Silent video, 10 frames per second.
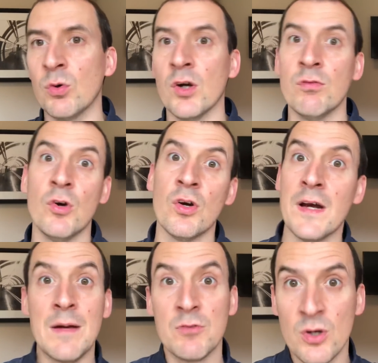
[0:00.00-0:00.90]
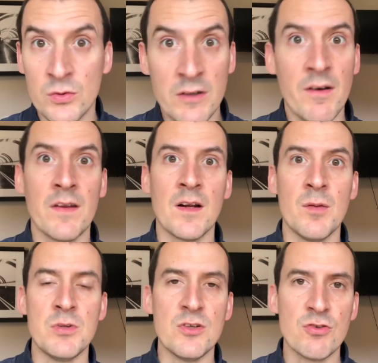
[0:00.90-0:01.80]
wrong. I am told there are other
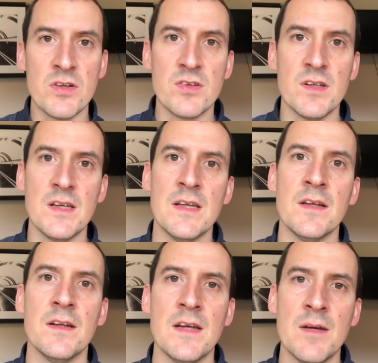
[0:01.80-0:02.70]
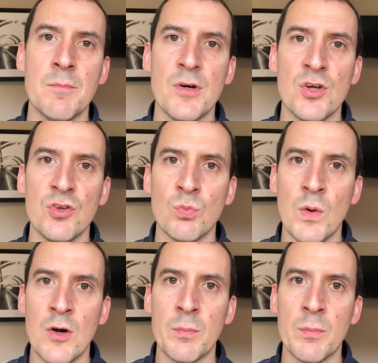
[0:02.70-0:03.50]
clubs interested in him as well,